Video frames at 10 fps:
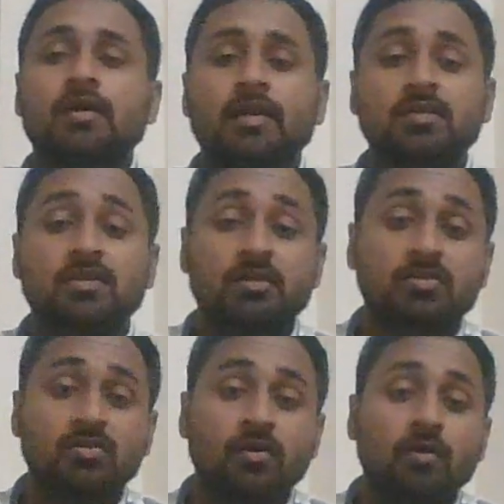initialize
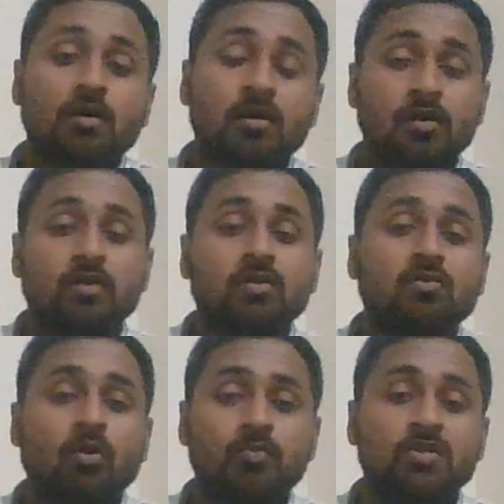the current
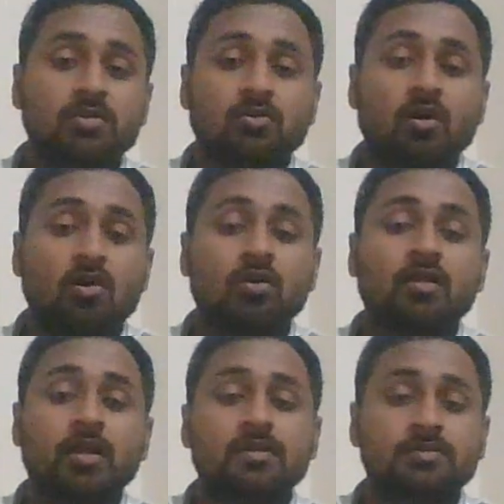object or
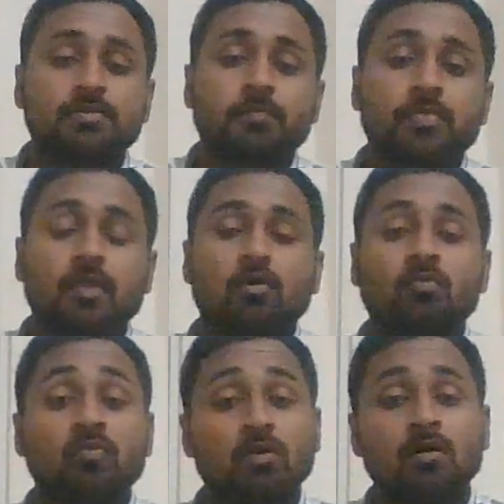class
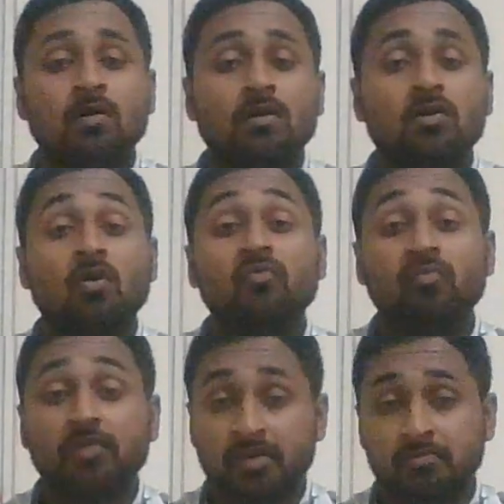of
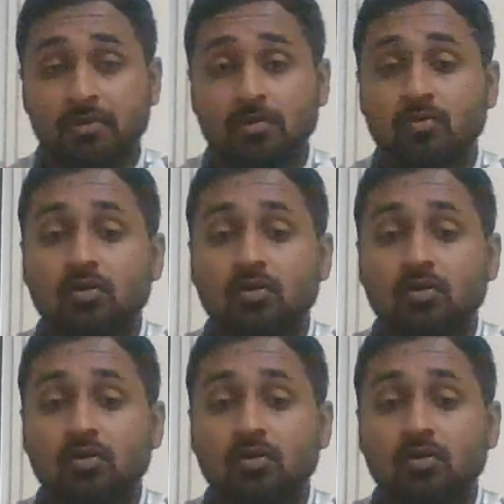variable.